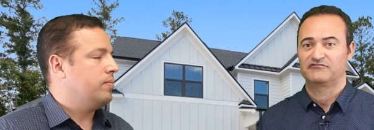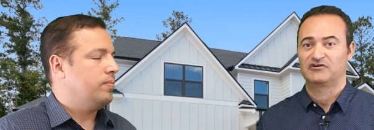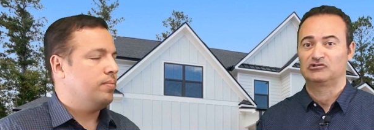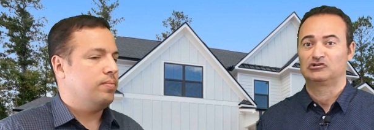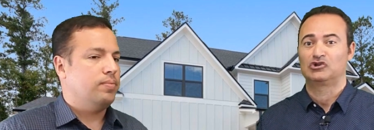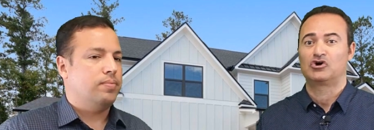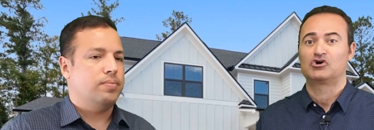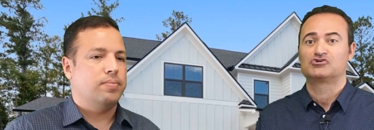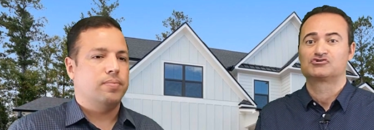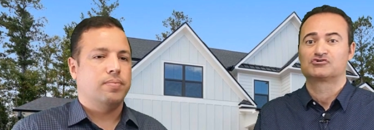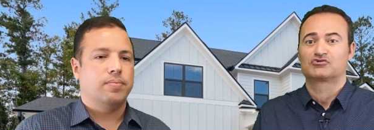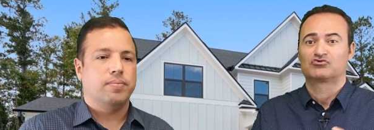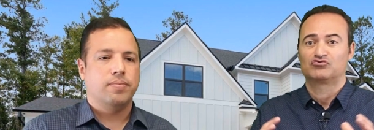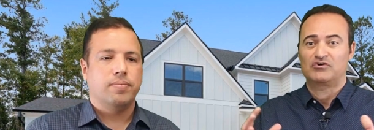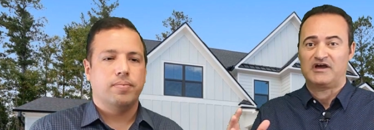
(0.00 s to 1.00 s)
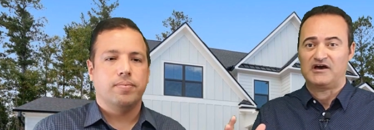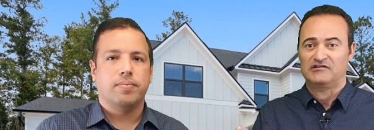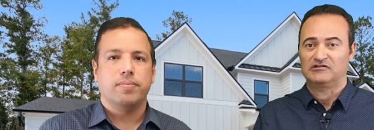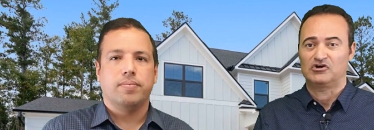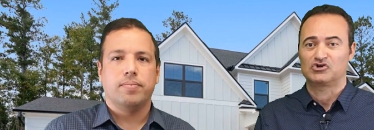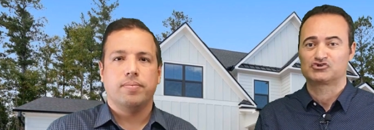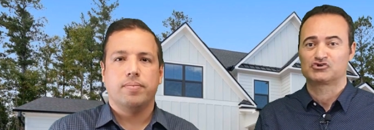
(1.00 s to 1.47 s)
Speaker 1: of a larger
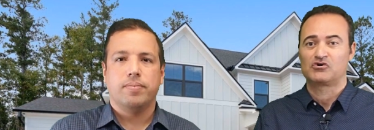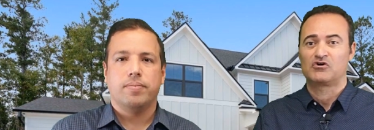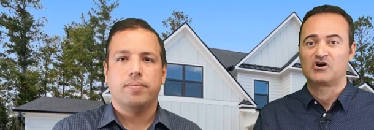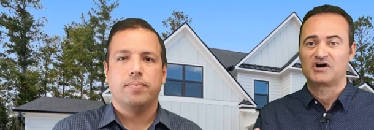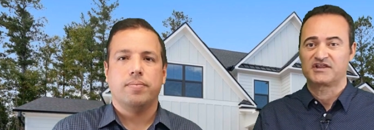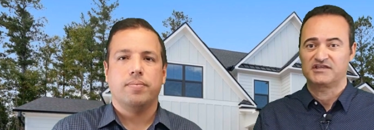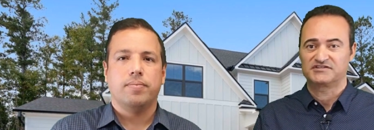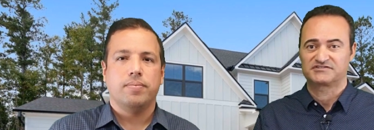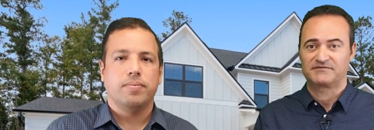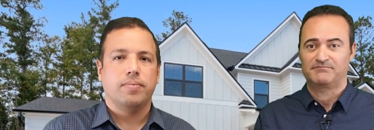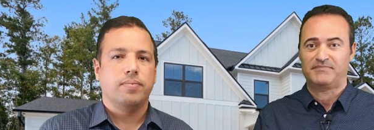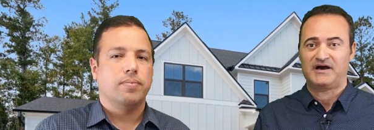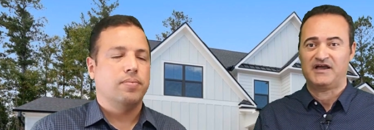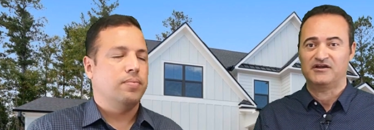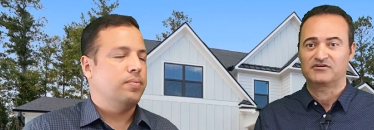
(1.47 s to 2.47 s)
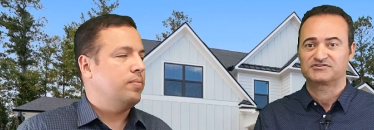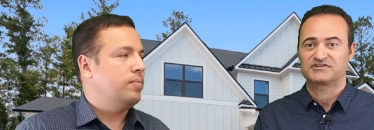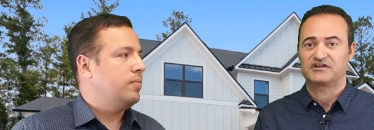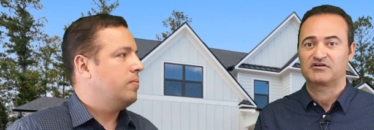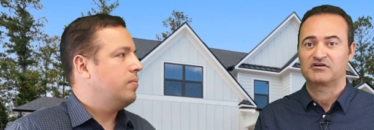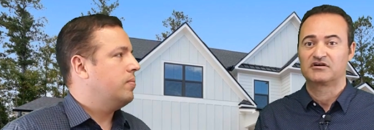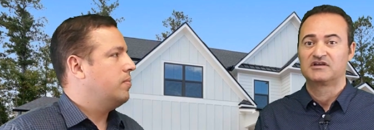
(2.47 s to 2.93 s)
crowd, a larger audience of
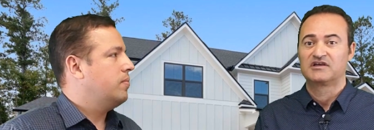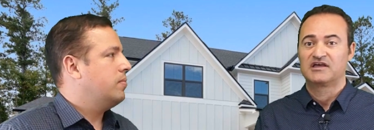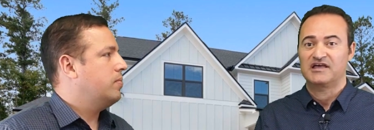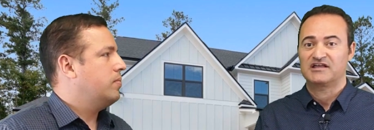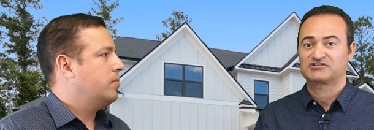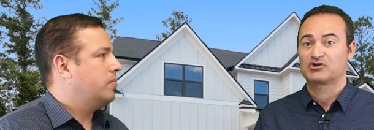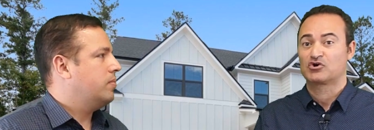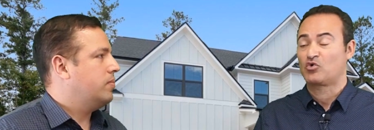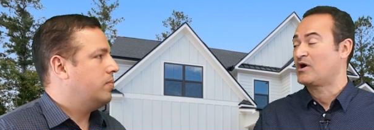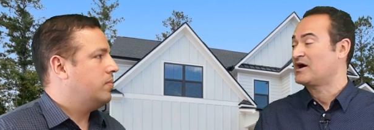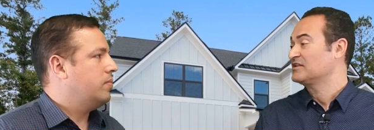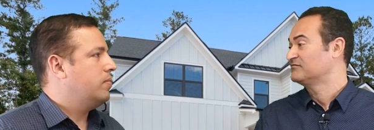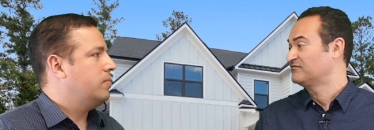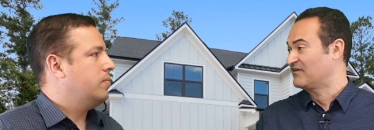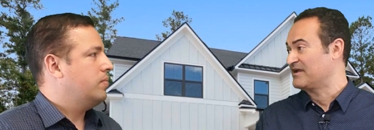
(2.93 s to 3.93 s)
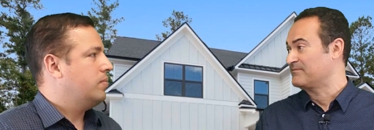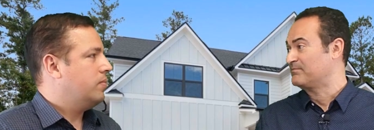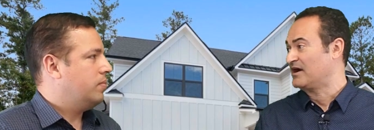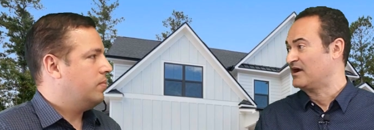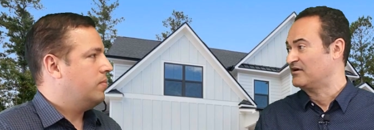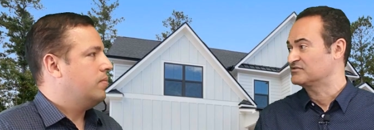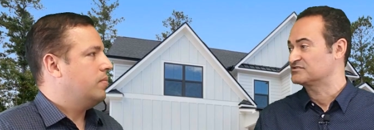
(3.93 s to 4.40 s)
buyers that are actually
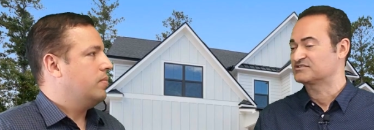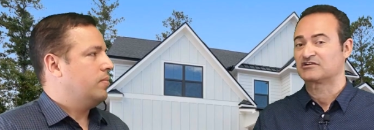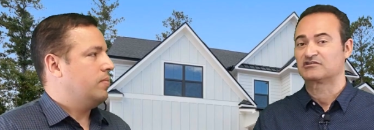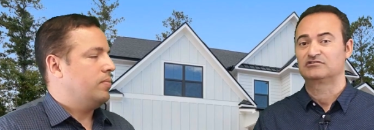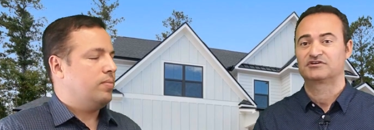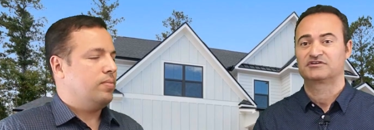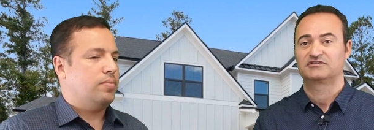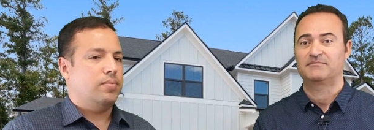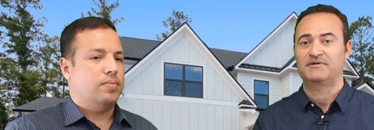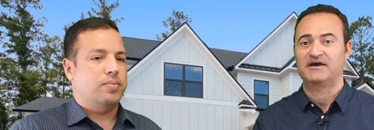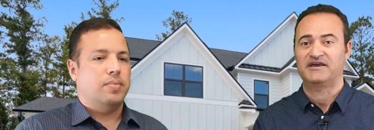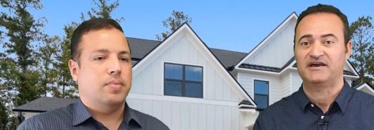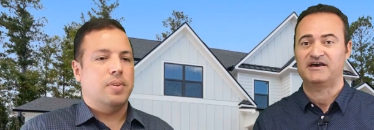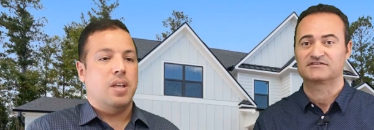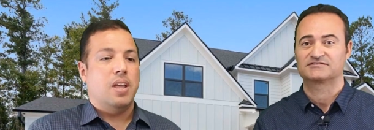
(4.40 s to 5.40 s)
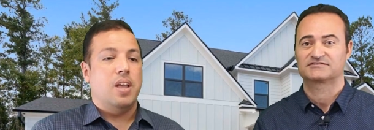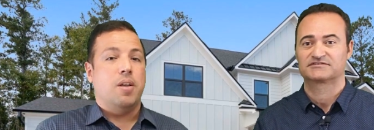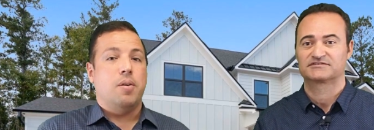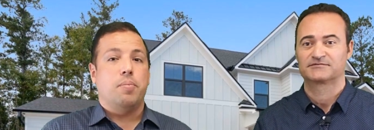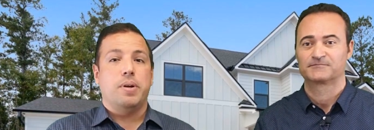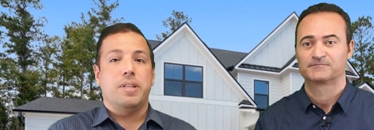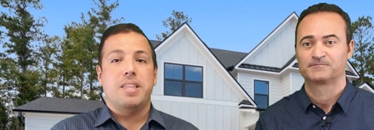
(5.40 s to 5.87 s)
qualified buyers that are looking to buy a
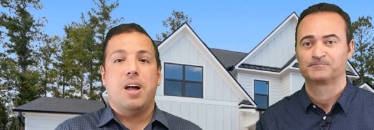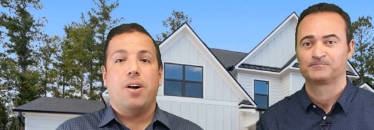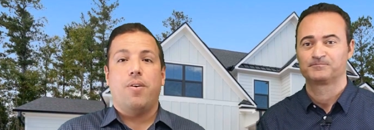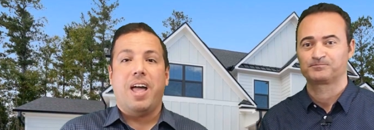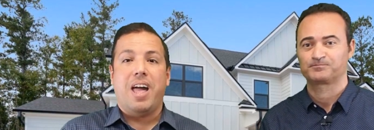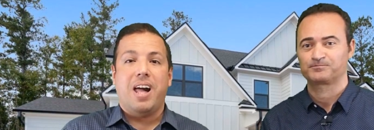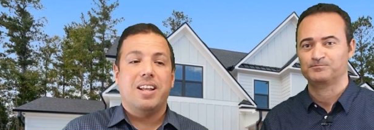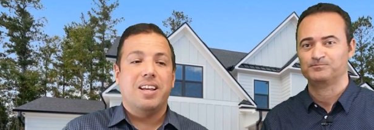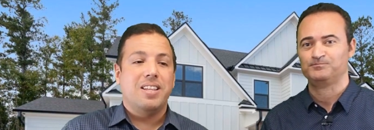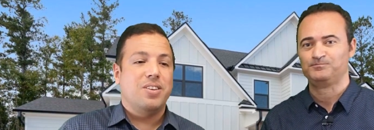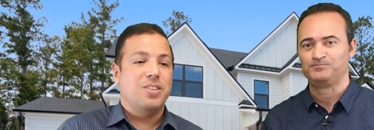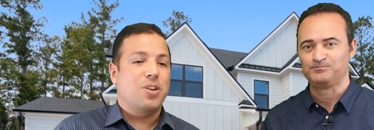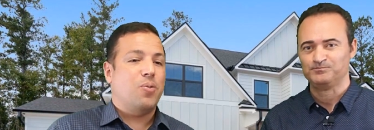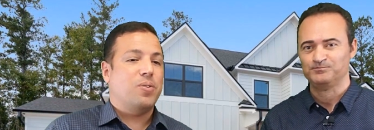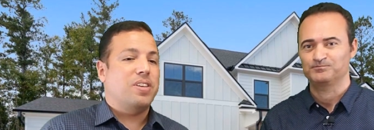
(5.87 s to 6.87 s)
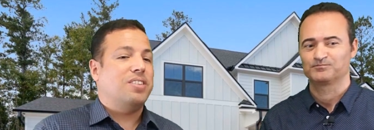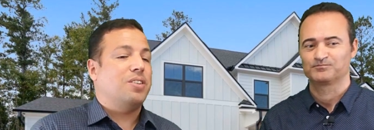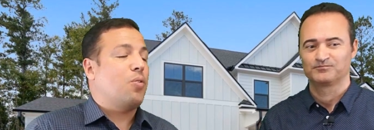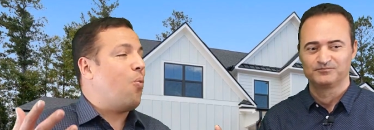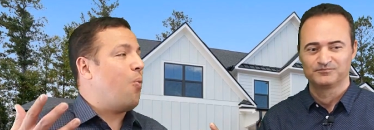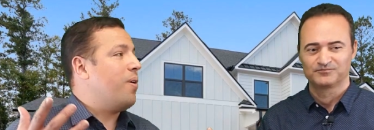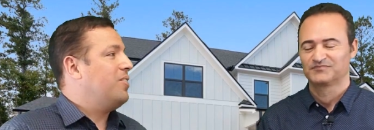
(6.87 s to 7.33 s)
house.
Speaker 2: But now, Alan, you know,
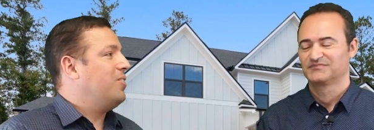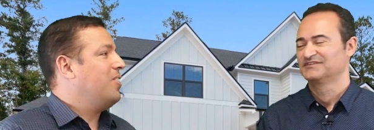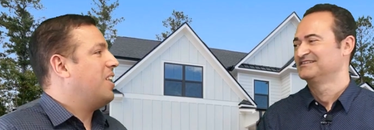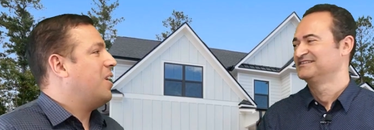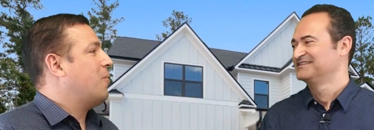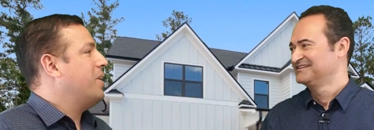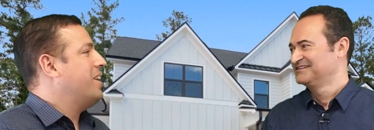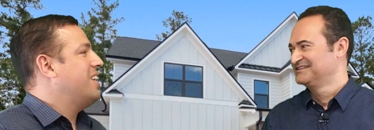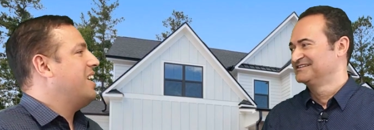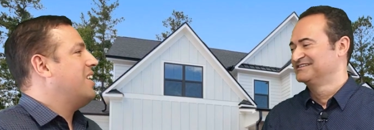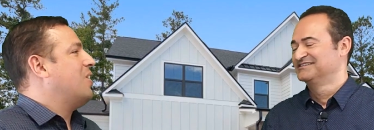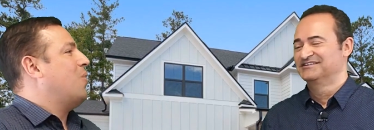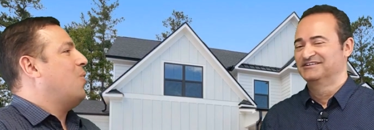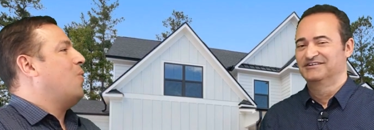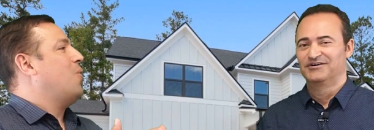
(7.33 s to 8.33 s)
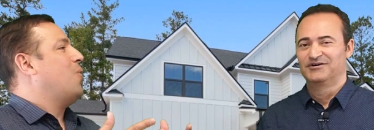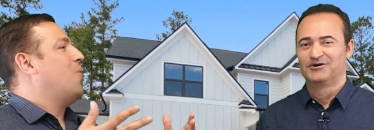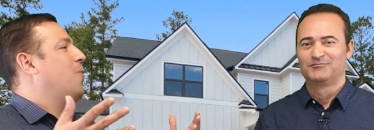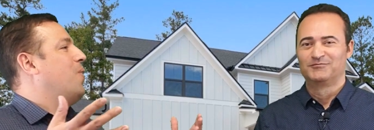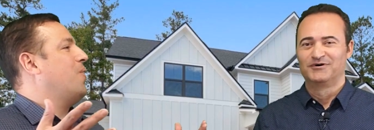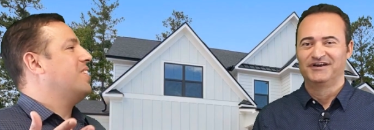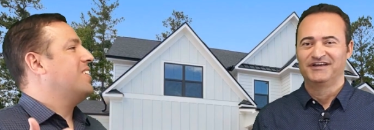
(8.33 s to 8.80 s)
there's a question that we get oh,
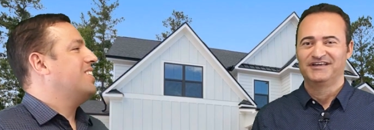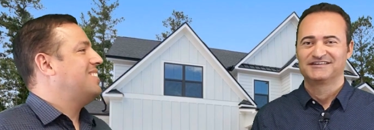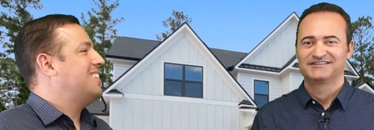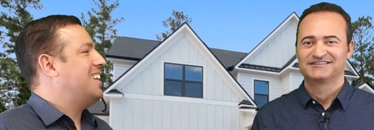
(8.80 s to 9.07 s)
all oh the